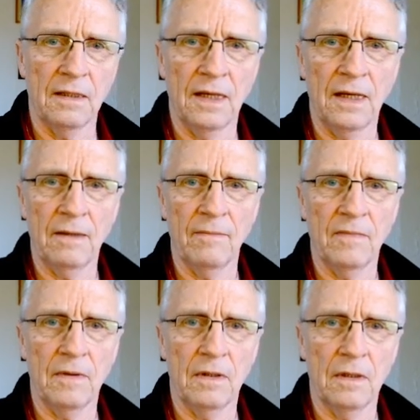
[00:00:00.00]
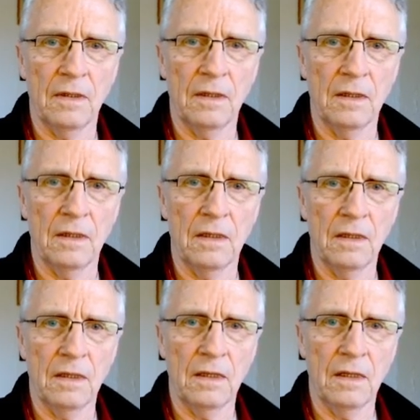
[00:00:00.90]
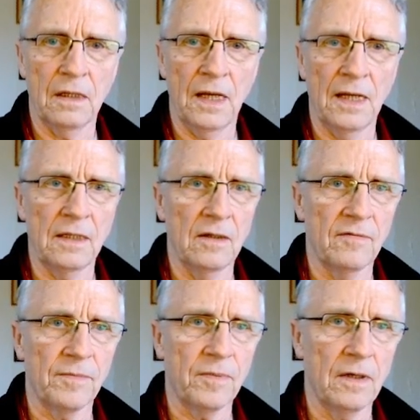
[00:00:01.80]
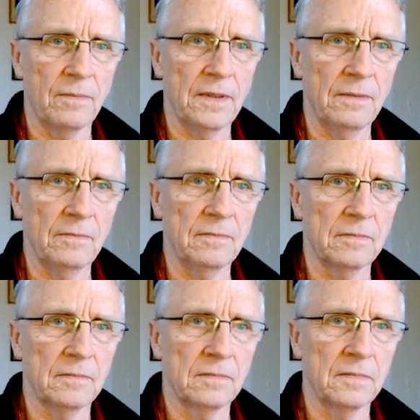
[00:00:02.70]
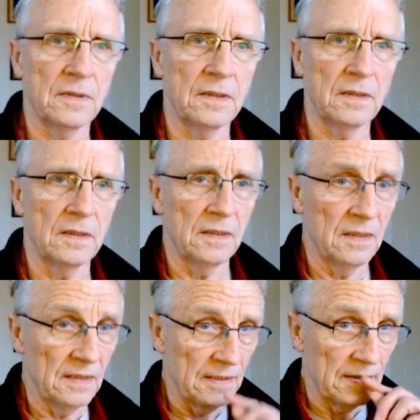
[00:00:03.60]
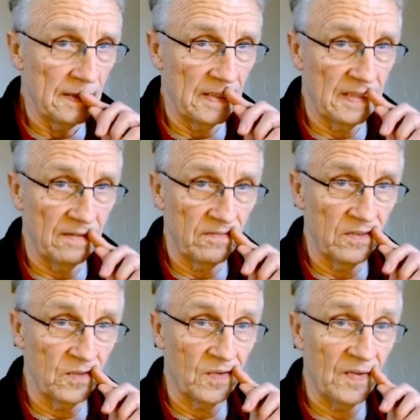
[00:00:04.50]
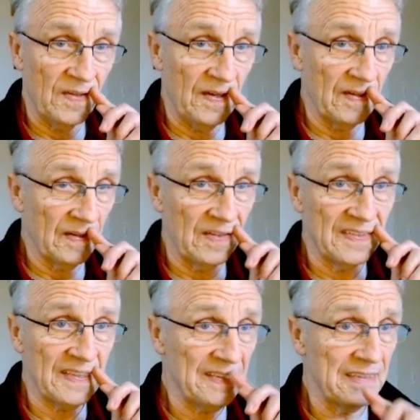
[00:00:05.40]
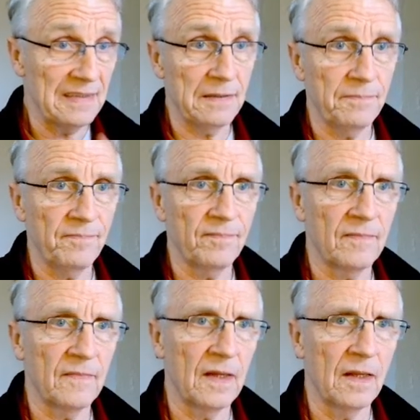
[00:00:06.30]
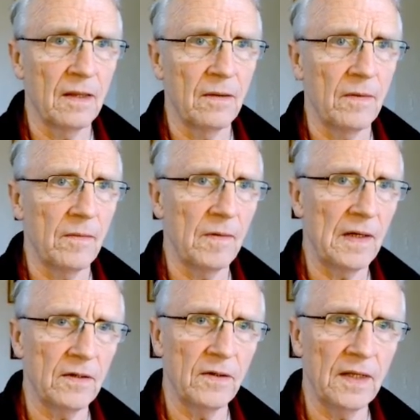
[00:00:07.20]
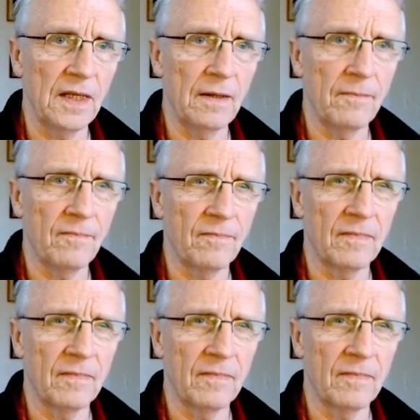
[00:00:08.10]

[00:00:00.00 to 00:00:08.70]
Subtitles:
There, again, you have the problem of low contrast. Maybe I go here.